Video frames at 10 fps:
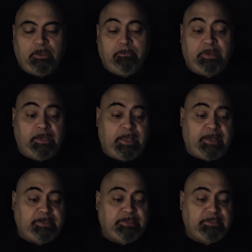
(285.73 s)
But
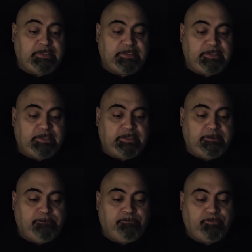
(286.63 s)
Lot
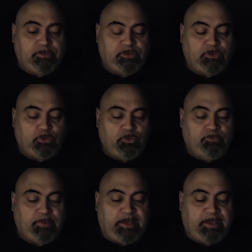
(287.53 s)
insisted, so